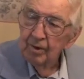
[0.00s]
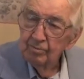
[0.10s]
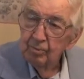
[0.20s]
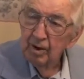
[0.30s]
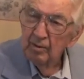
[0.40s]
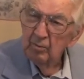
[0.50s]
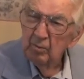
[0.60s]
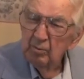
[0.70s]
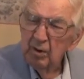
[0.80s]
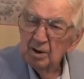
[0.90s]
But
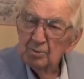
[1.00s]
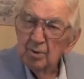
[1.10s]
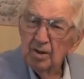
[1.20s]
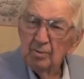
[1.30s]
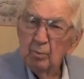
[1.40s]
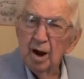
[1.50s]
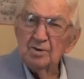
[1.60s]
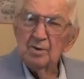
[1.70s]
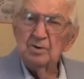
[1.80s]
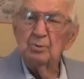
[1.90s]

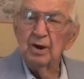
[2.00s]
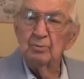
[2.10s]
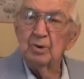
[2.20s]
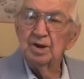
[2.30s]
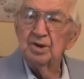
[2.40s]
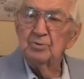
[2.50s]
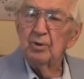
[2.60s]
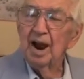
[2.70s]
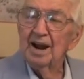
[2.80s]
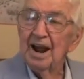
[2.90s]
one trick we
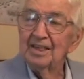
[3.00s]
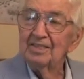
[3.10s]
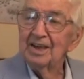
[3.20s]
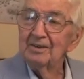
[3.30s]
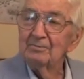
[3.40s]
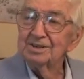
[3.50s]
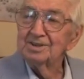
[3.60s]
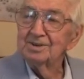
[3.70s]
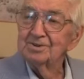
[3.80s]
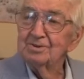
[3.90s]
tried, I think,
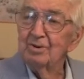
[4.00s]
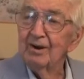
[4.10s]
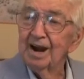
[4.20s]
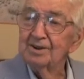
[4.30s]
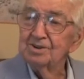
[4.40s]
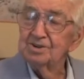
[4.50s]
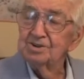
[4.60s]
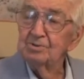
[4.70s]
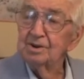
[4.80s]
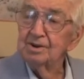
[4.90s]
was trying to
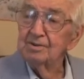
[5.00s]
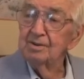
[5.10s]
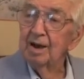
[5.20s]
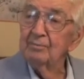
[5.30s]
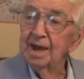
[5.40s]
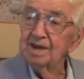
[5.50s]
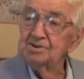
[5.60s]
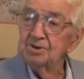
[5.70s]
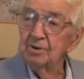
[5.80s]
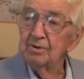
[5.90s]
shoot a
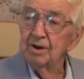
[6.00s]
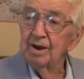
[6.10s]
major.